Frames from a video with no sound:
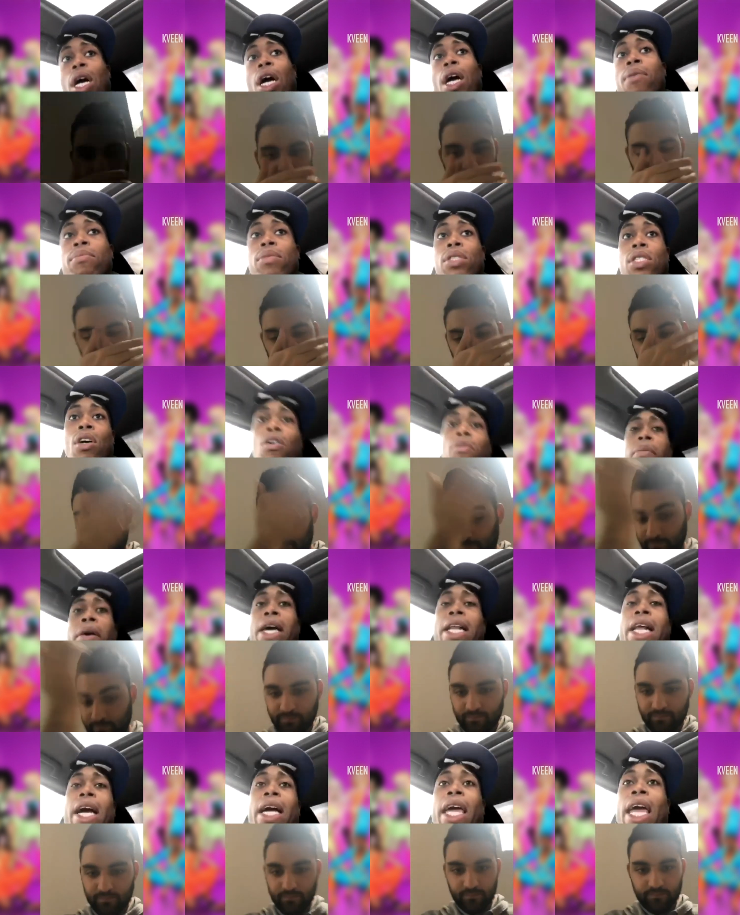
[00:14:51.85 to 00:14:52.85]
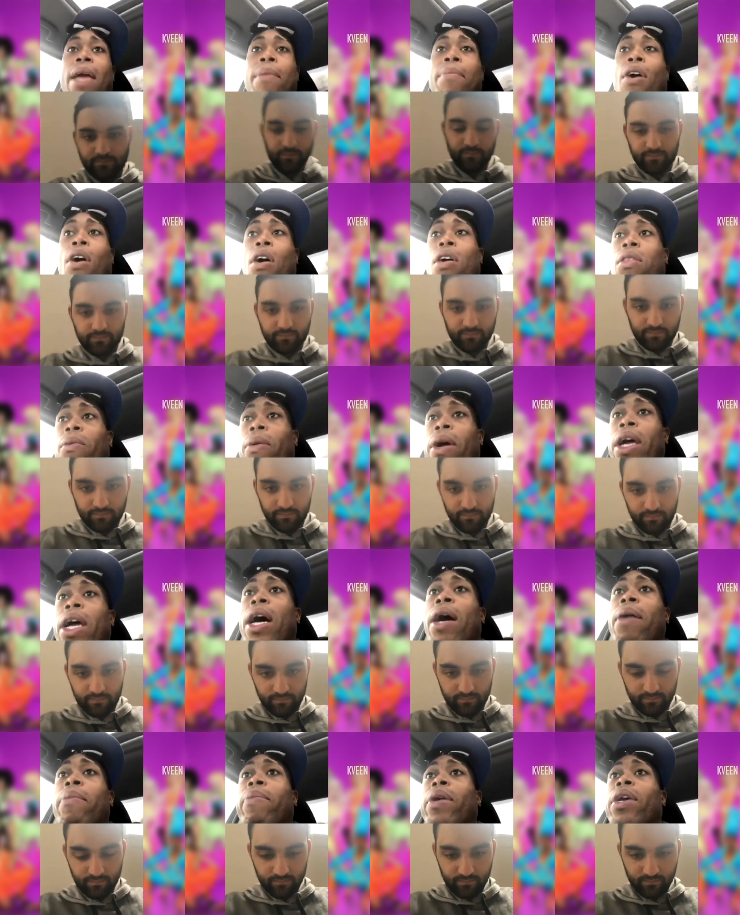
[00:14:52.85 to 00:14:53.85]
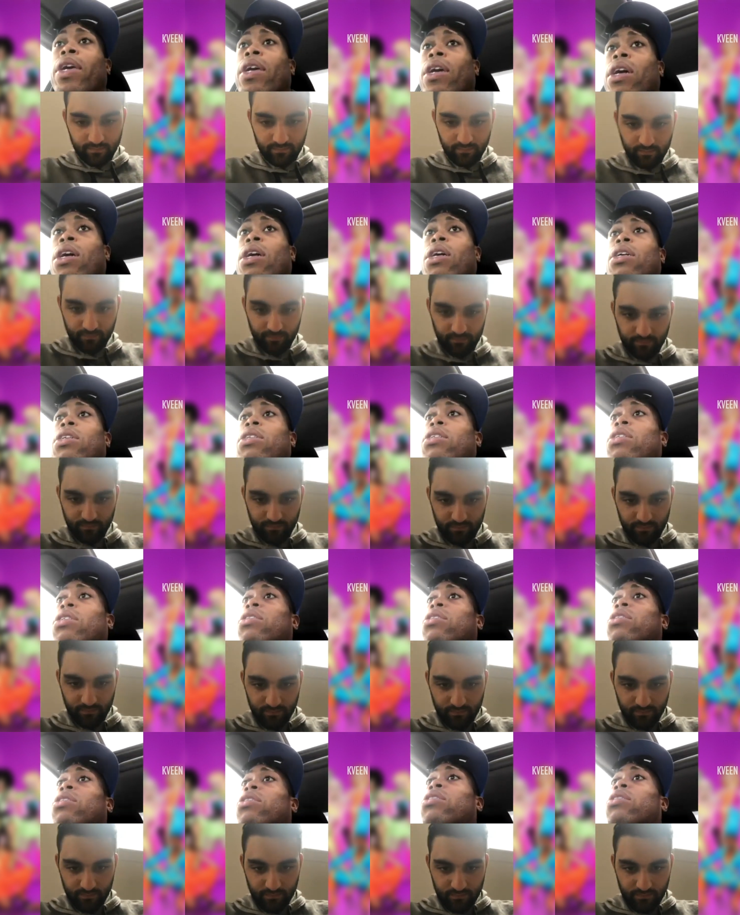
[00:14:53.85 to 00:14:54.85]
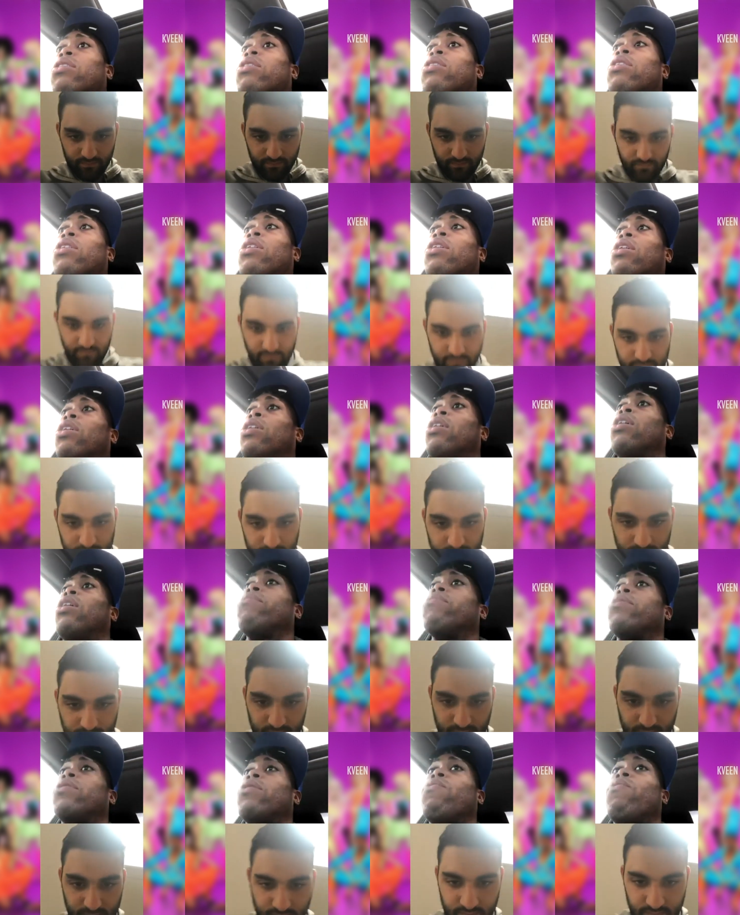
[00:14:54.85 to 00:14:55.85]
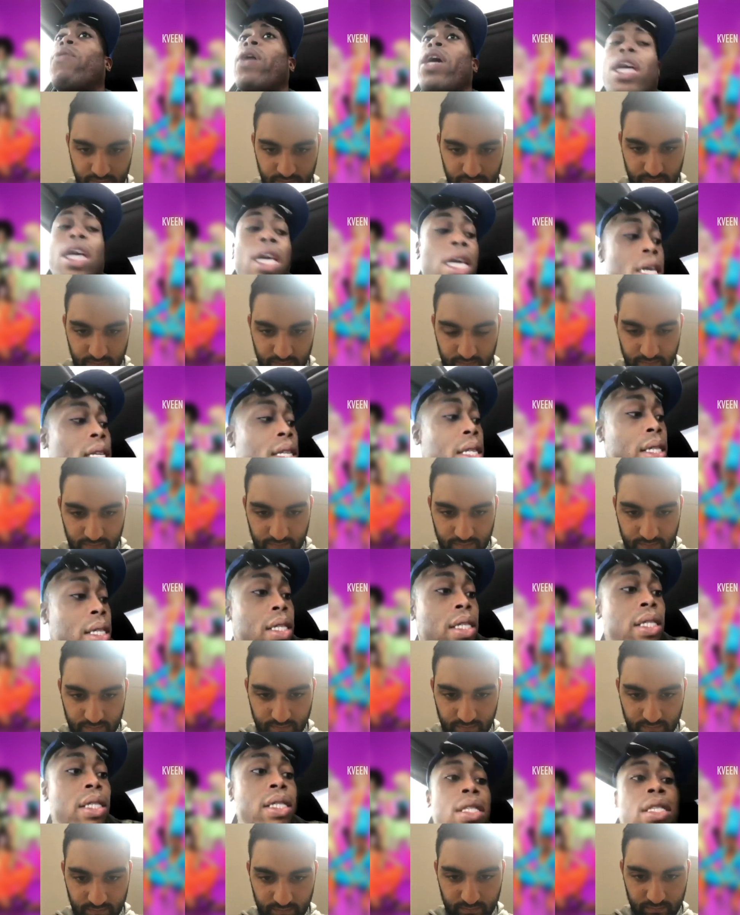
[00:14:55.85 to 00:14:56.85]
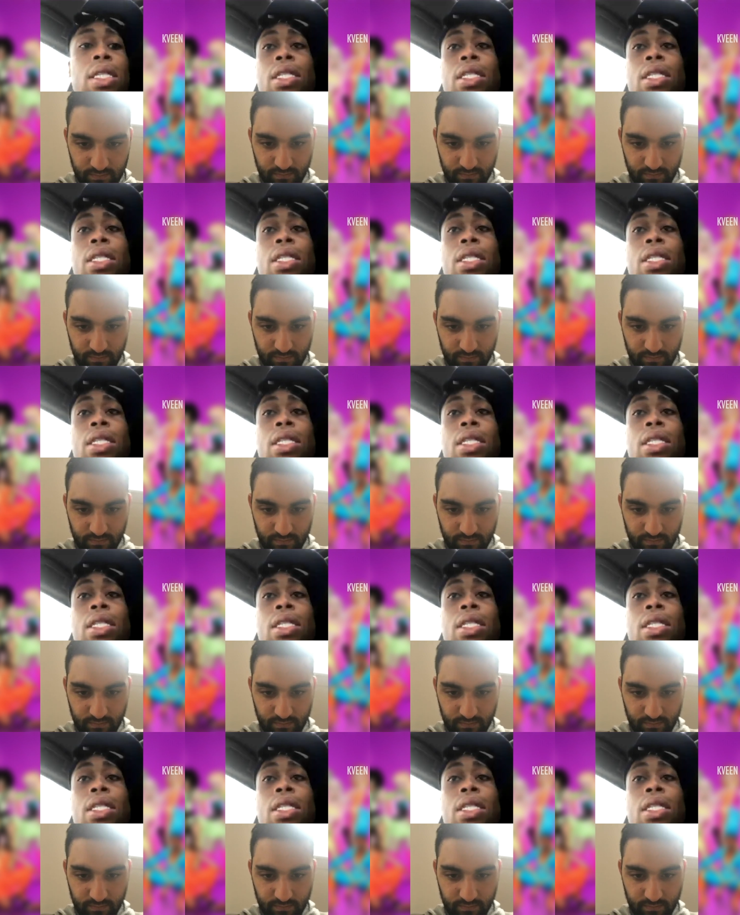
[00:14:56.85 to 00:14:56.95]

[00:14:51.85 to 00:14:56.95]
Speaker 1: so mad. I came all the way up here. It's a waste.